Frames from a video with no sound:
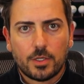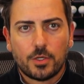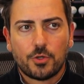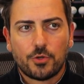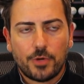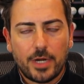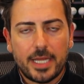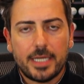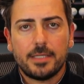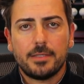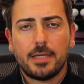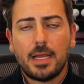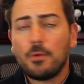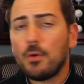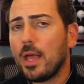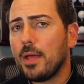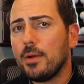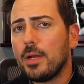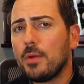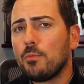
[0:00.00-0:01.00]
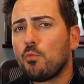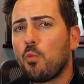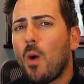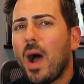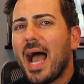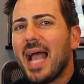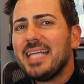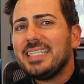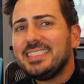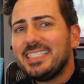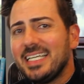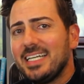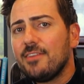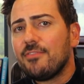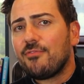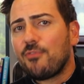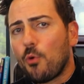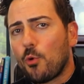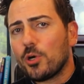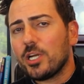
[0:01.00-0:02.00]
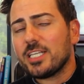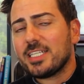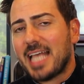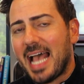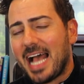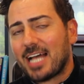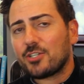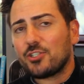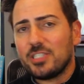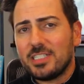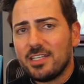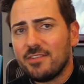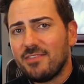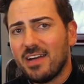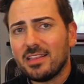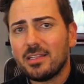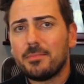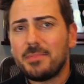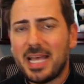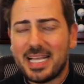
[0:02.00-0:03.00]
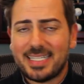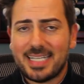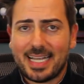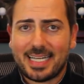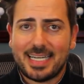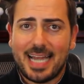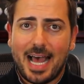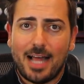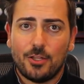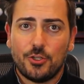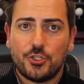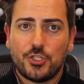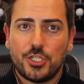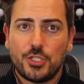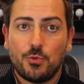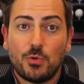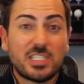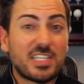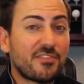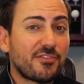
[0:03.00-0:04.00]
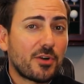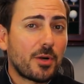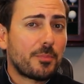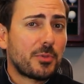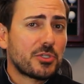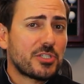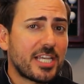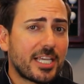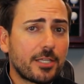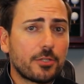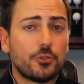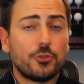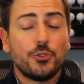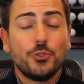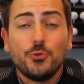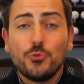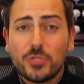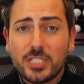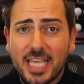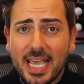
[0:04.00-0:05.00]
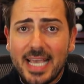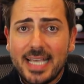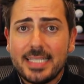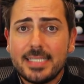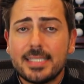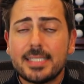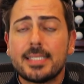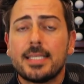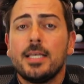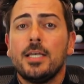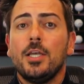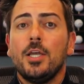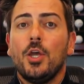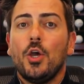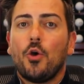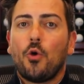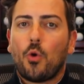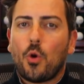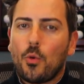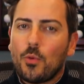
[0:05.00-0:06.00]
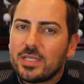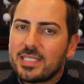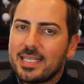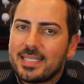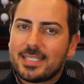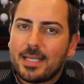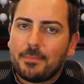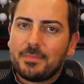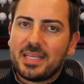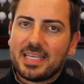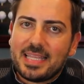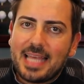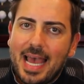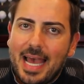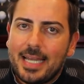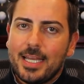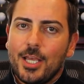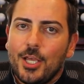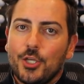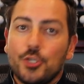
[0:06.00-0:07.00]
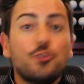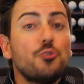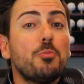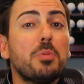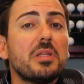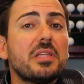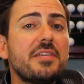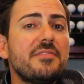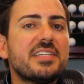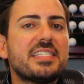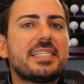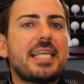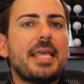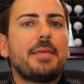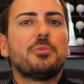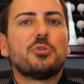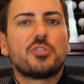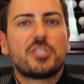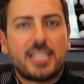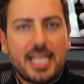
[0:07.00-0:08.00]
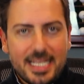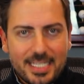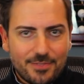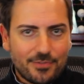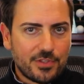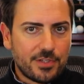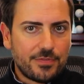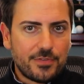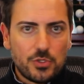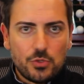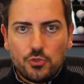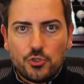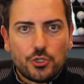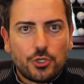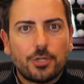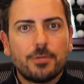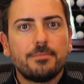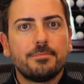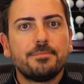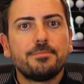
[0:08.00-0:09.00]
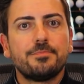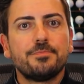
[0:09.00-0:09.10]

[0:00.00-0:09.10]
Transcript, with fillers: Great. And, and why did Fortis actually develop that technology? Was it for a particular use case or was it something that you believe is table stakes for the future?